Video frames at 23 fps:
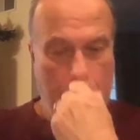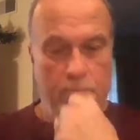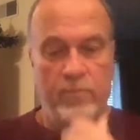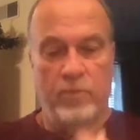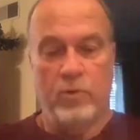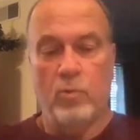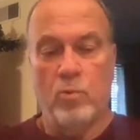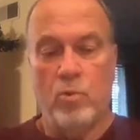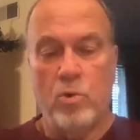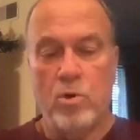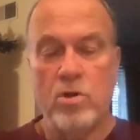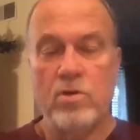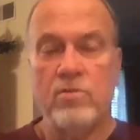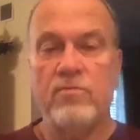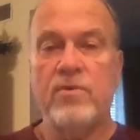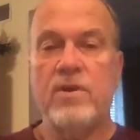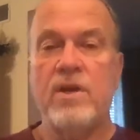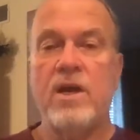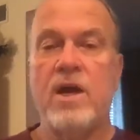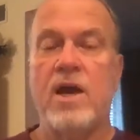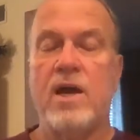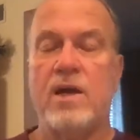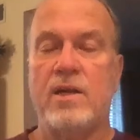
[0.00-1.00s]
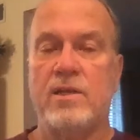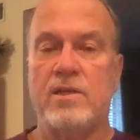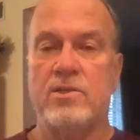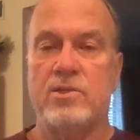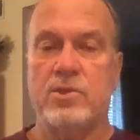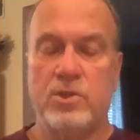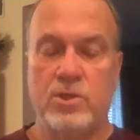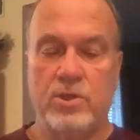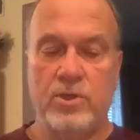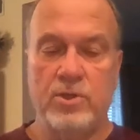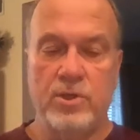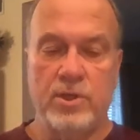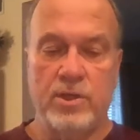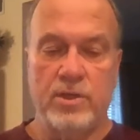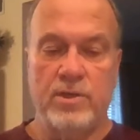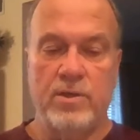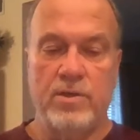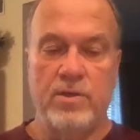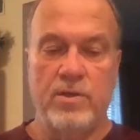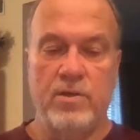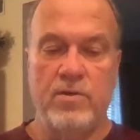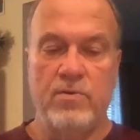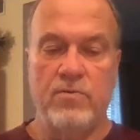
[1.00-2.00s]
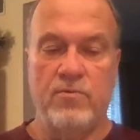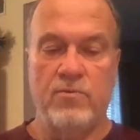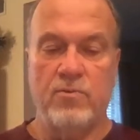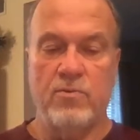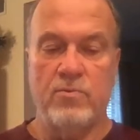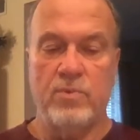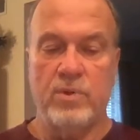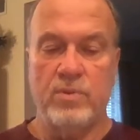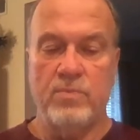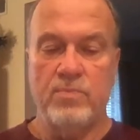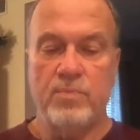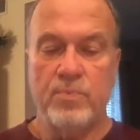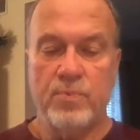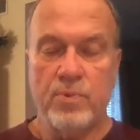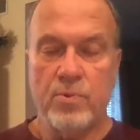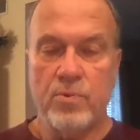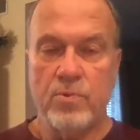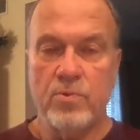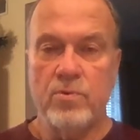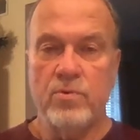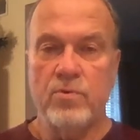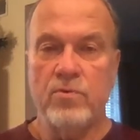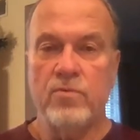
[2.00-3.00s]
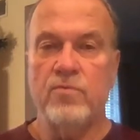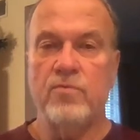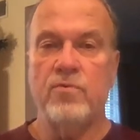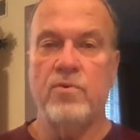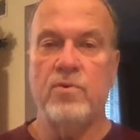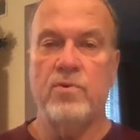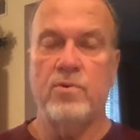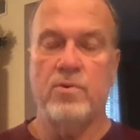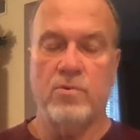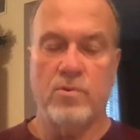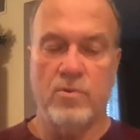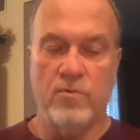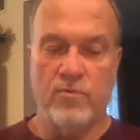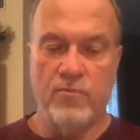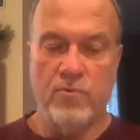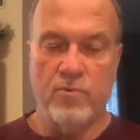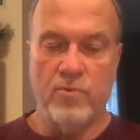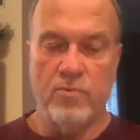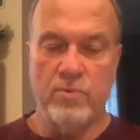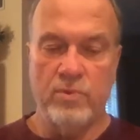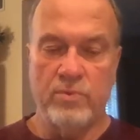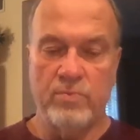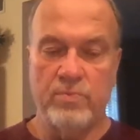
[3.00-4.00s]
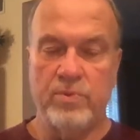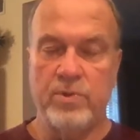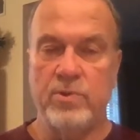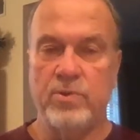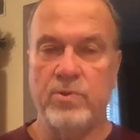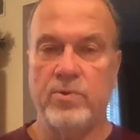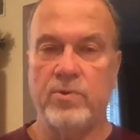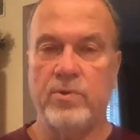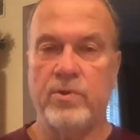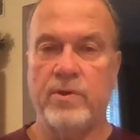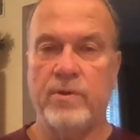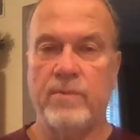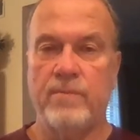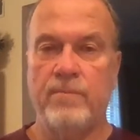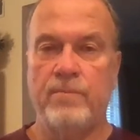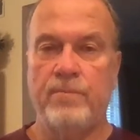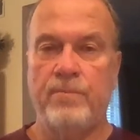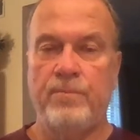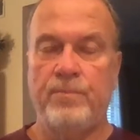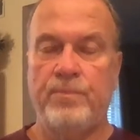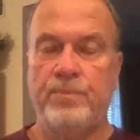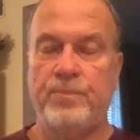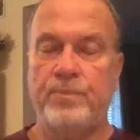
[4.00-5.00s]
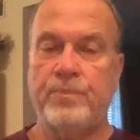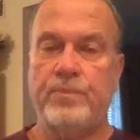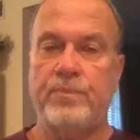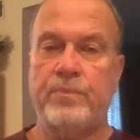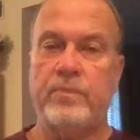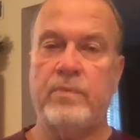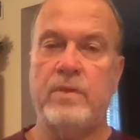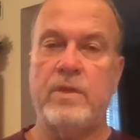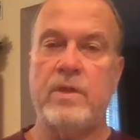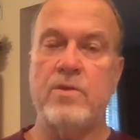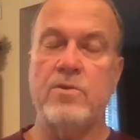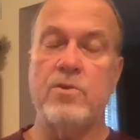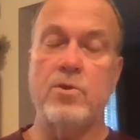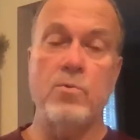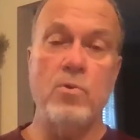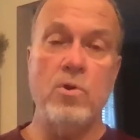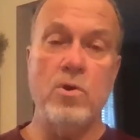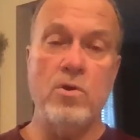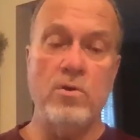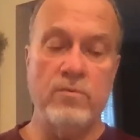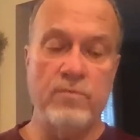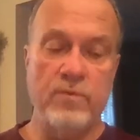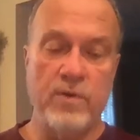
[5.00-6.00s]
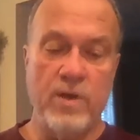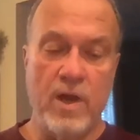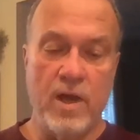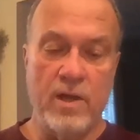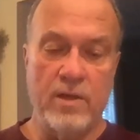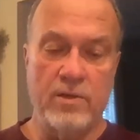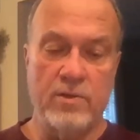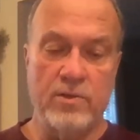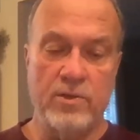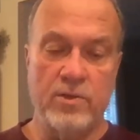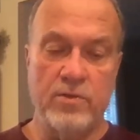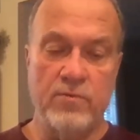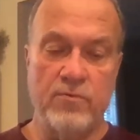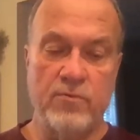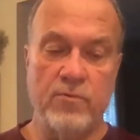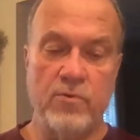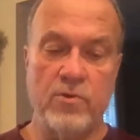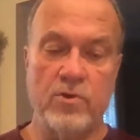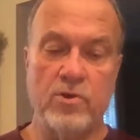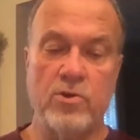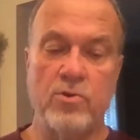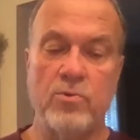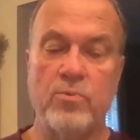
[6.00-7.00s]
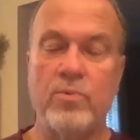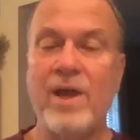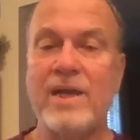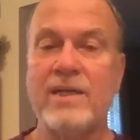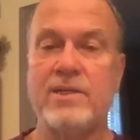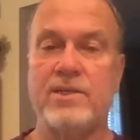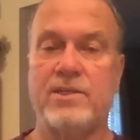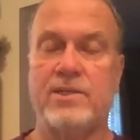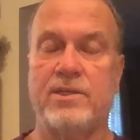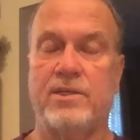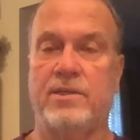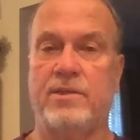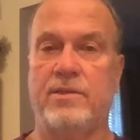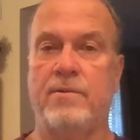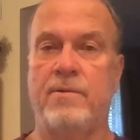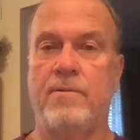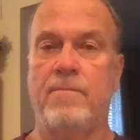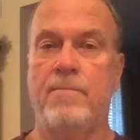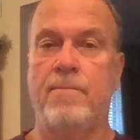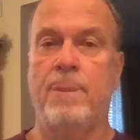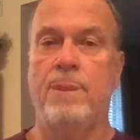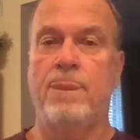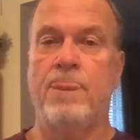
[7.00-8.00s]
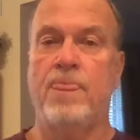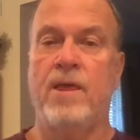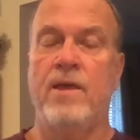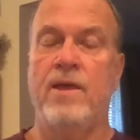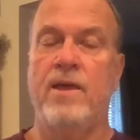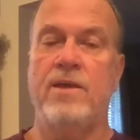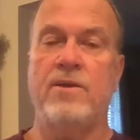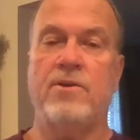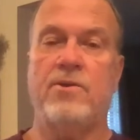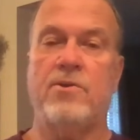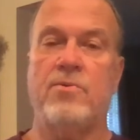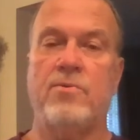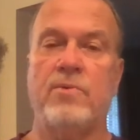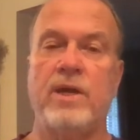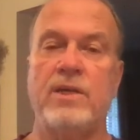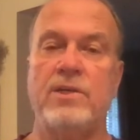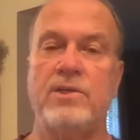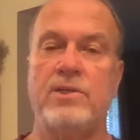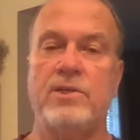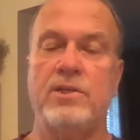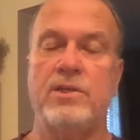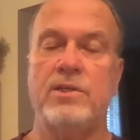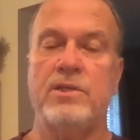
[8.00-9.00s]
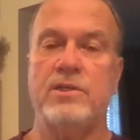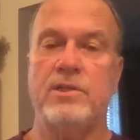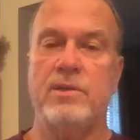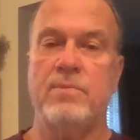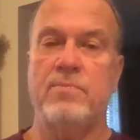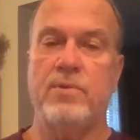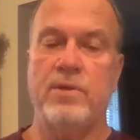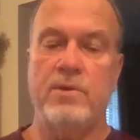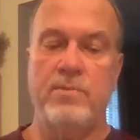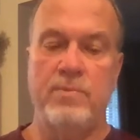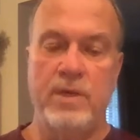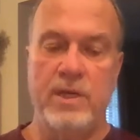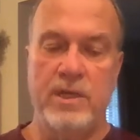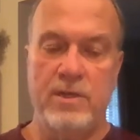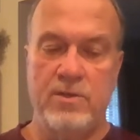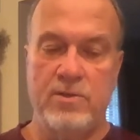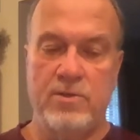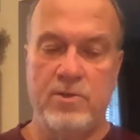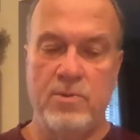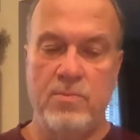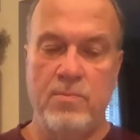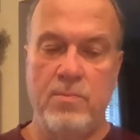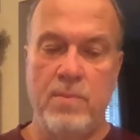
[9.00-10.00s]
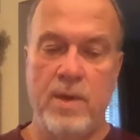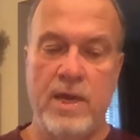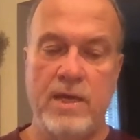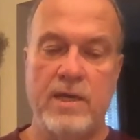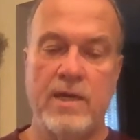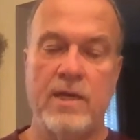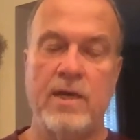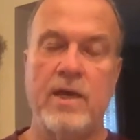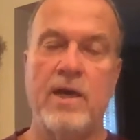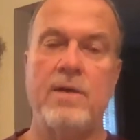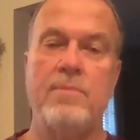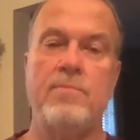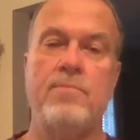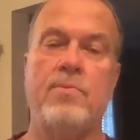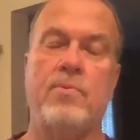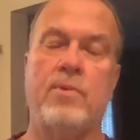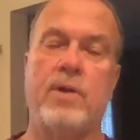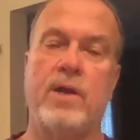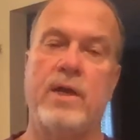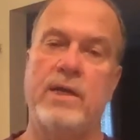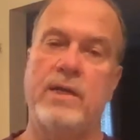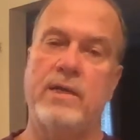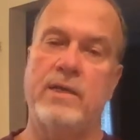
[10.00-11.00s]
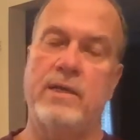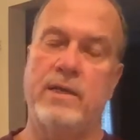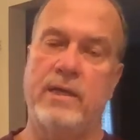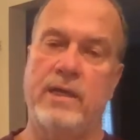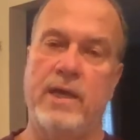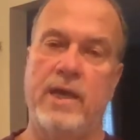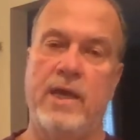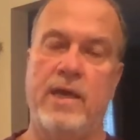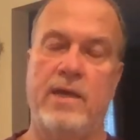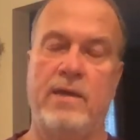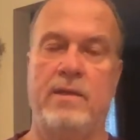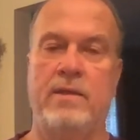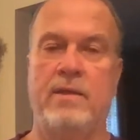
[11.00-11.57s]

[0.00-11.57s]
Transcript: The word of God is good for reproof or for rebuke. The word of God is good for correction. And correction simply means to make upright again.